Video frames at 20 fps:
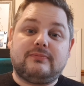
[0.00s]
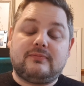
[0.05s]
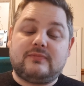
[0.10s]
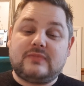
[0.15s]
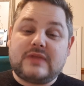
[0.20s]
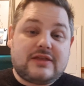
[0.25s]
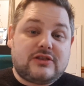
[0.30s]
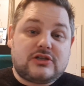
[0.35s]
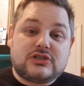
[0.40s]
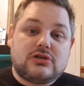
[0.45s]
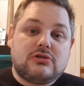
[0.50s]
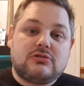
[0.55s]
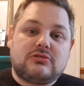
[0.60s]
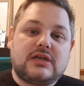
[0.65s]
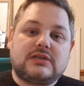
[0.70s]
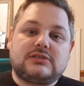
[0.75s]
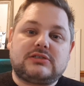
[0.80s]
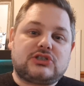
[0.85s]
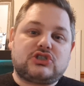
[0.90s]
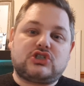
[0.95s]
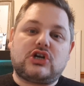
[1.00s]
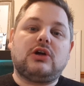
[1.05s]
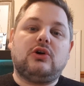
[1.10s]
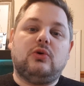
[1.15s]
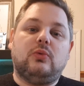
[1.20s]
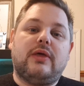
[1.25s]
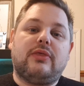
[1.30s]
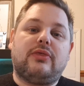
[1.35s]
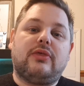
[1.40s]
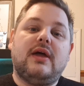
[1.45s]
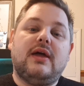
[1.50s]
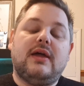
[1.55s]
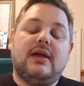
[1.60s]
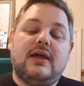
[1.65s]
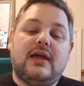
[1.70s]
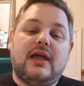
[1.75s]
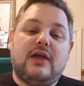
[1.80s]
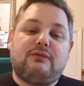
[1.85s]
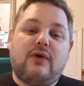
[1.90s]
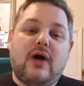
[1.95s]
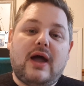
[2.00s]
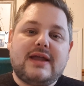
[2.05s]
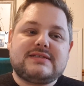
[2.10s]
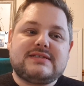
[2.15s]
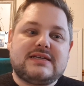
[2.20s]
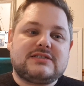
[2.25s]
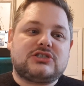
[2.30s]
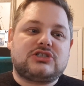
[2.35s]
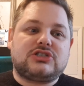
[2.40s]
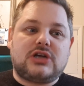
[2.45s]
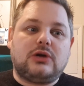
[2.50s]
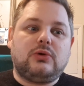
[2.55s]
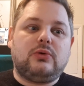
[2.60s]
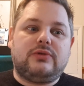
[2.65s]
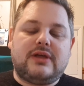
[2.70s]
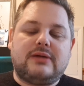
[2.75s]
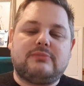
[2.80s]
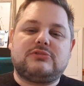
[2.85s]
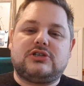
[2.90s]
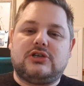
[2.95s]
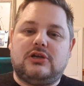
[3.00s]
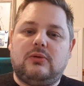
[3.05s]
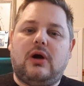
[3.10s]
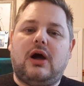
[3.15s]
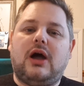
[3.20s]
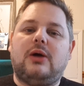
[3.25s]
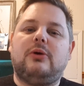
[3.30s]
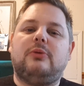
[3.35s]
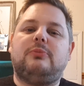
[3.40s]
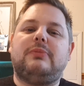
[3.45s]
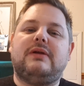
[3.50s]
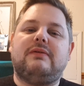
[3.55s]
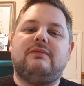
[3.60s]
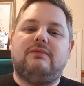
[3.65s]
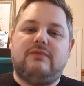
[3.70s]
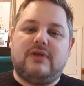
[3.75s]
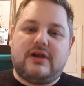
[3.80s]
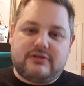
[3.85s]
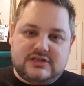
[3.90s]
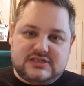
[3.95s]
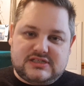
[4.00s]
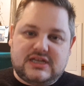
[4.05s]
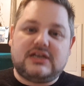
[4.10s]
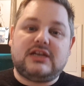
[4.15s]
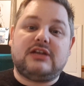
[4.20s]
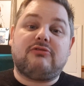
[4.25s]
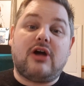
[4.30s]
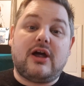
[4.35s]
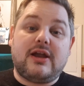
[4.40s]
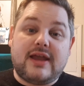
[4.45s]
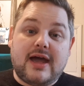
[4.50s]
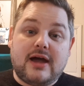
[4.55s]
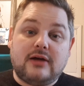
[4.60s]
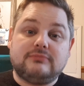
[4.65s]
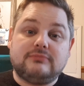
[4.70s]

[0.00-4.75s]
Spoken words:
They're the two things I struggle with. If I didn't struggle with them two, I would be very skinny right now.